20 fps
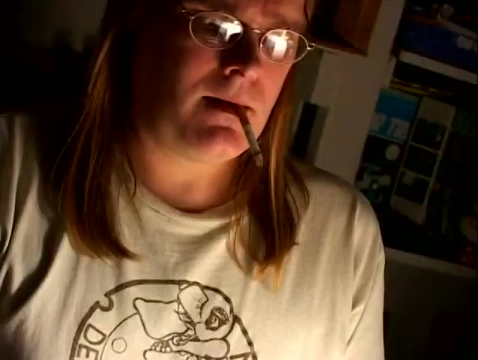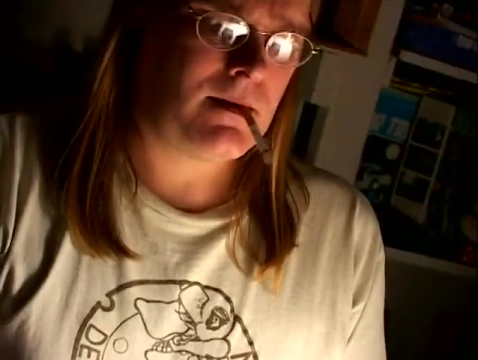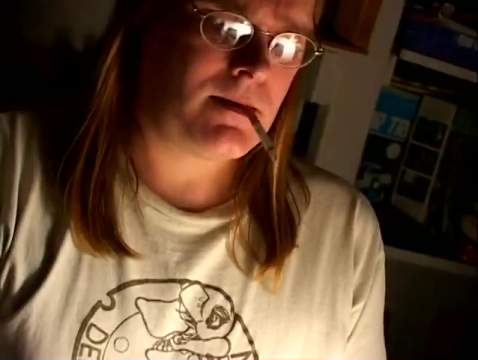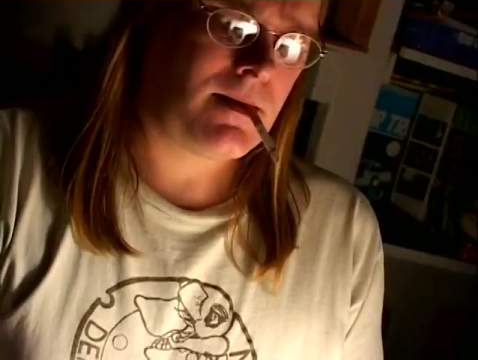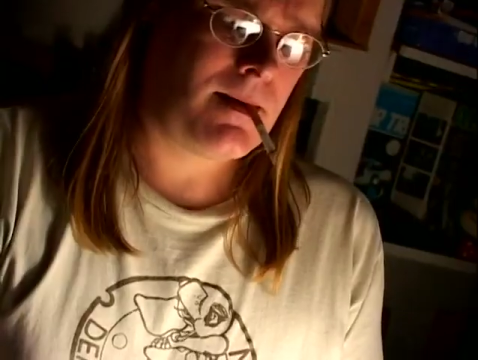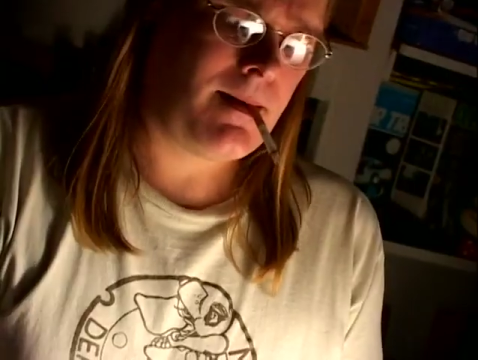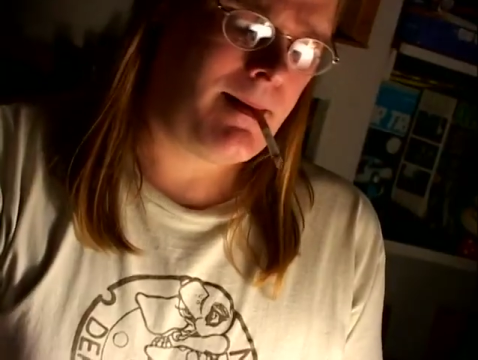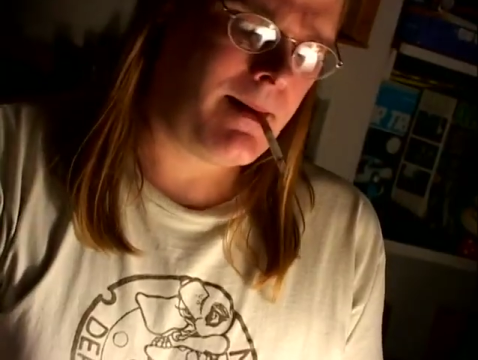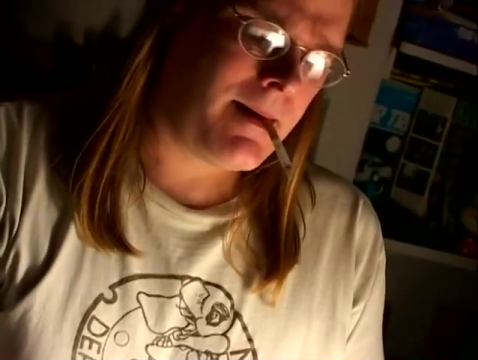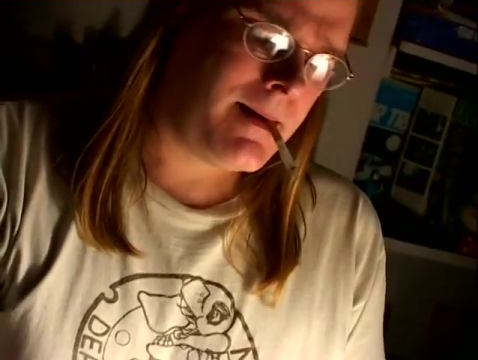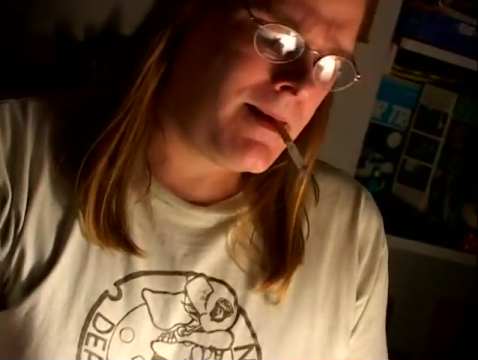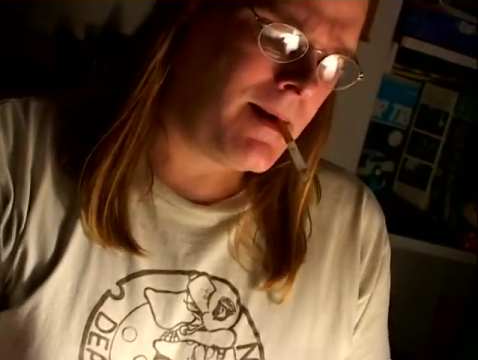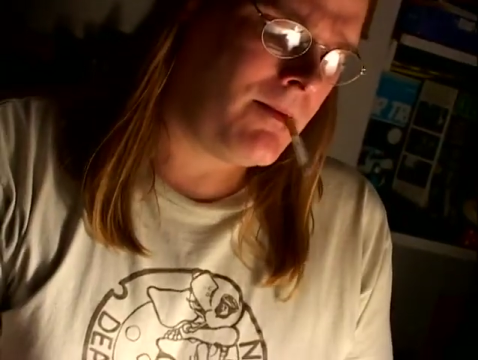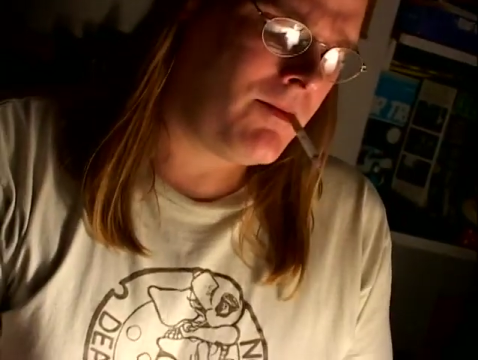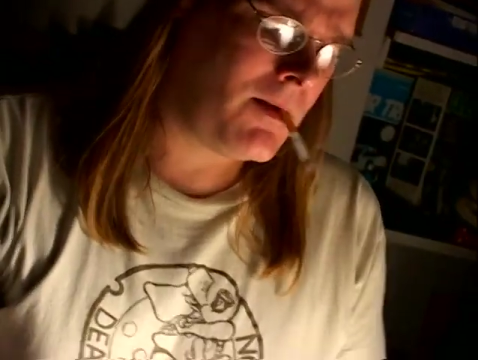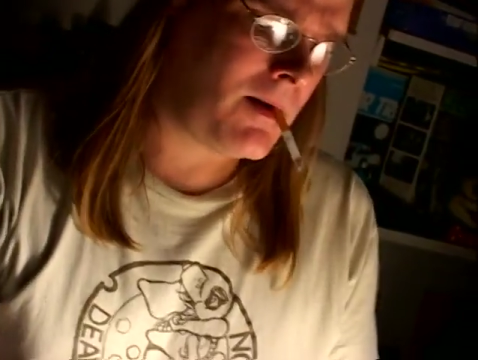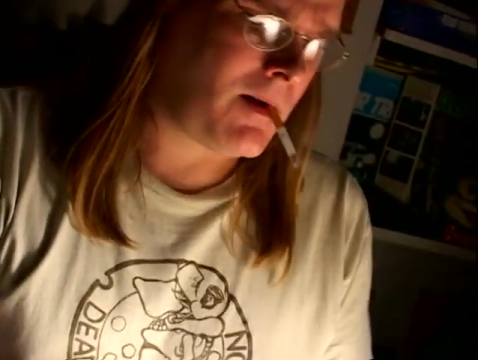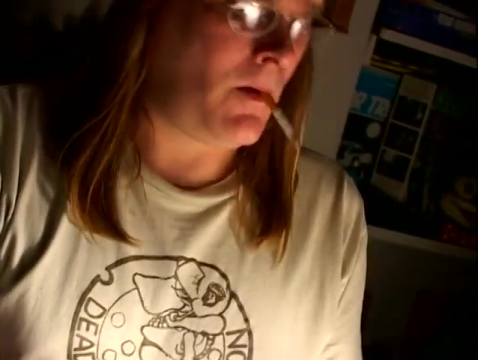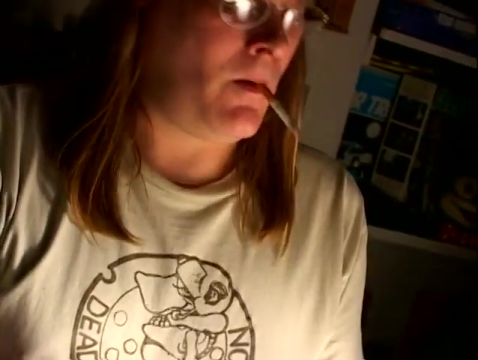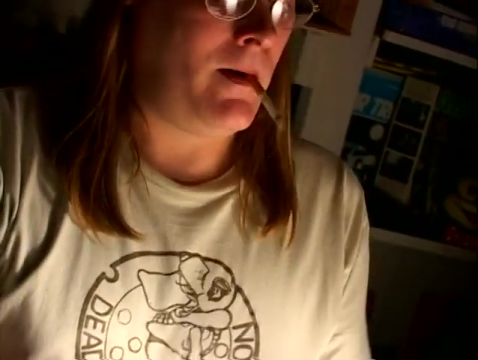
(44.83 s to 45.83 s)
It's like I
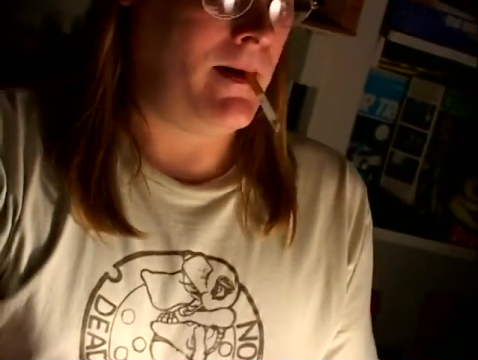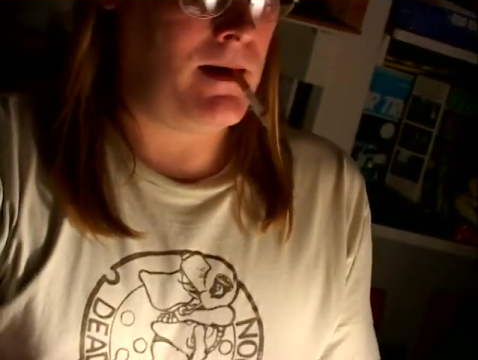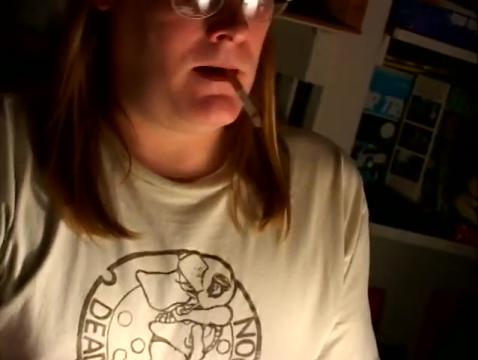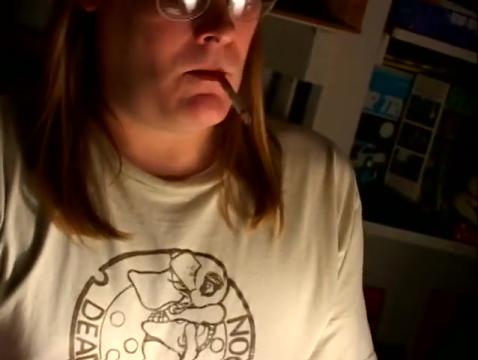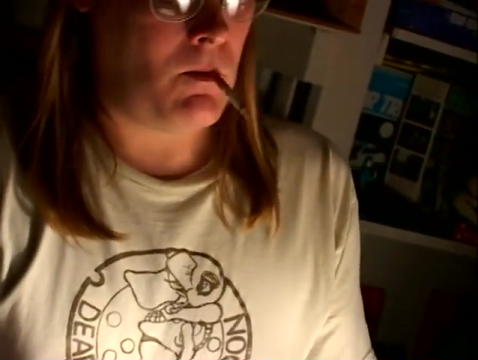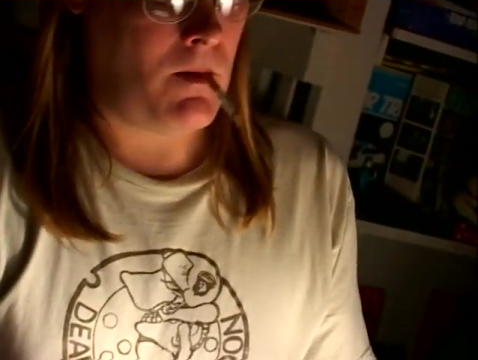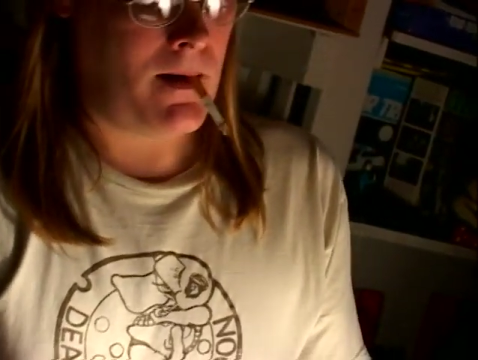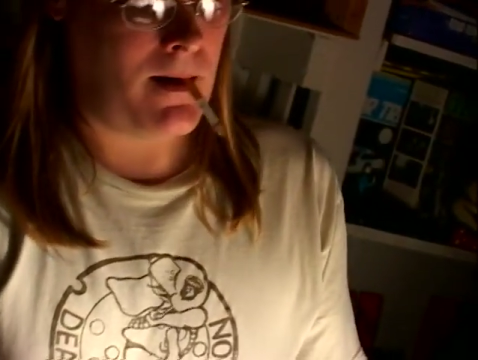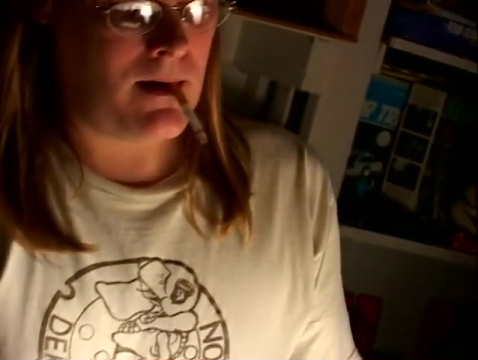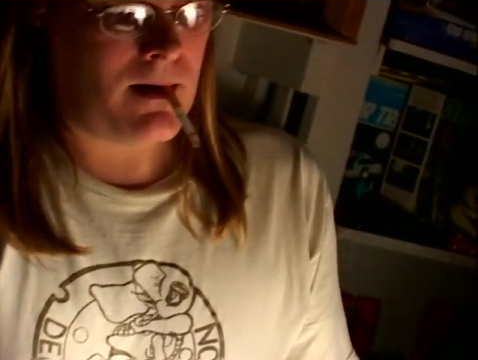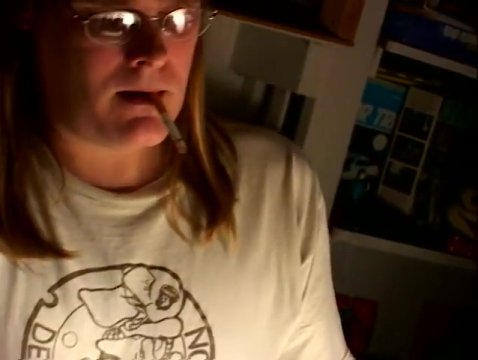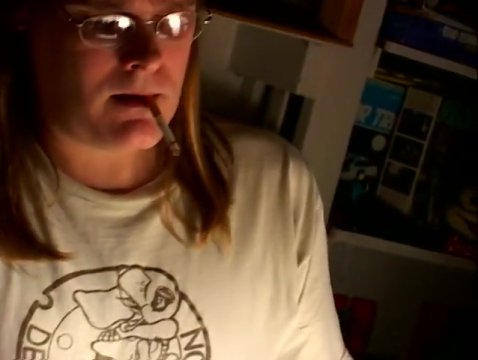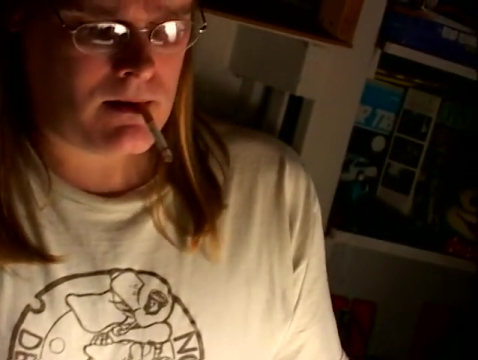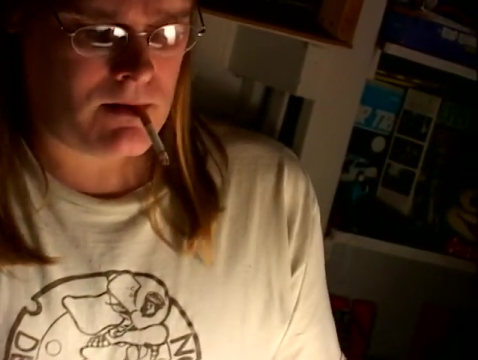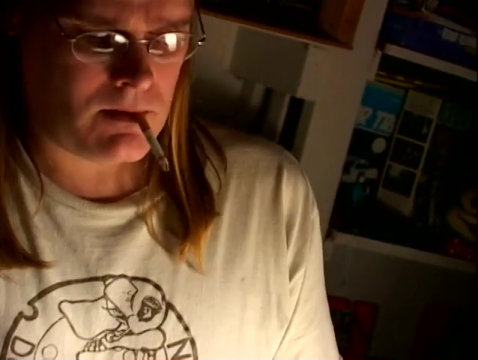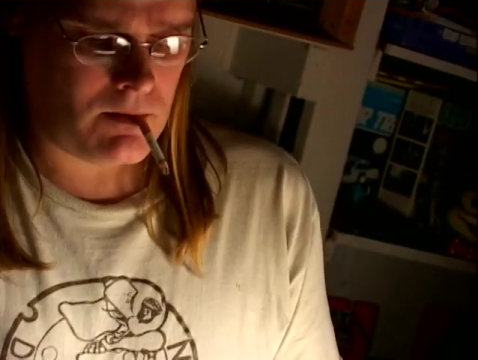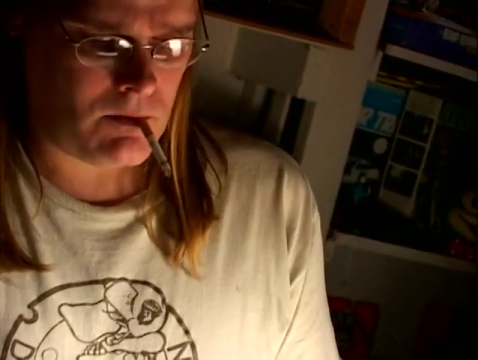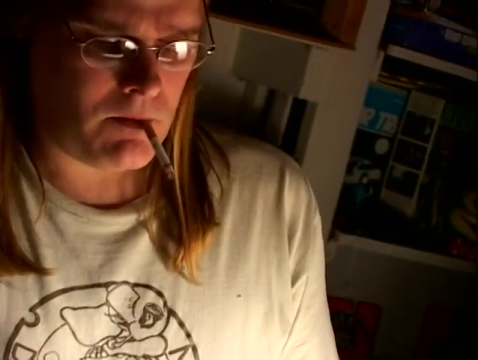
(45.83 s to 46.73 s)
never go anywhere